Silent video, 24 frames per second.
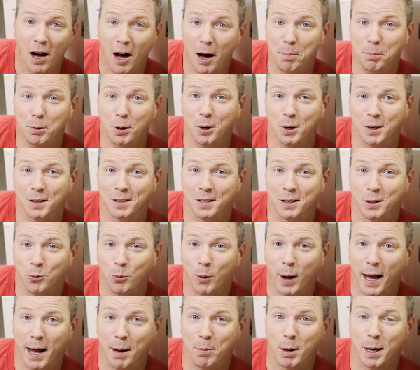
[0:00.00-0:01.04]
upload it to the
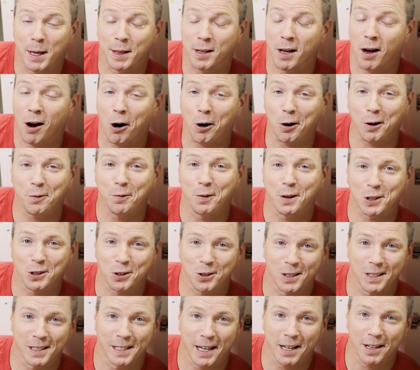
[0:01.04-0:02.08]
web, and the
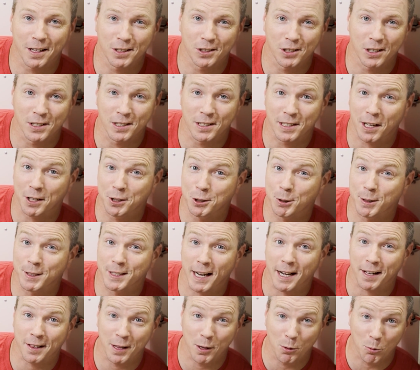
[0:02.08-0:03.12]
artificial intelligence tell you
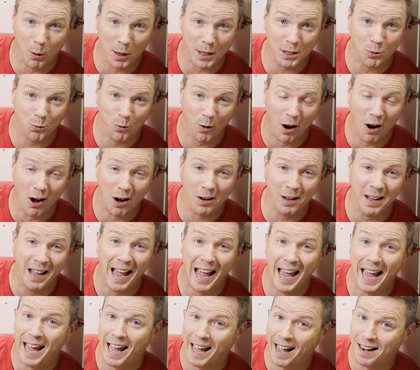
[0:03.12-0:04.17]
exactly what's wrong
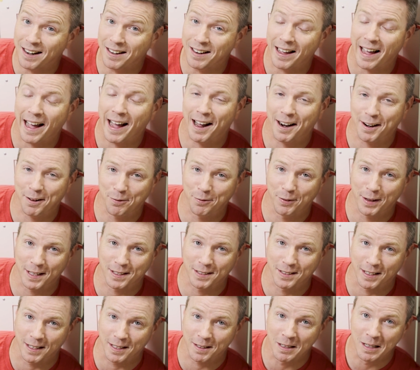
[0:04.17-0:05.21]
and how to
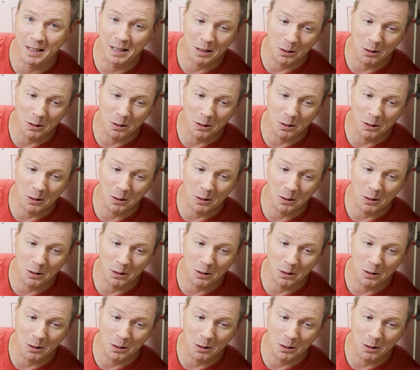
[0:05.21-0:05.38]
fix it?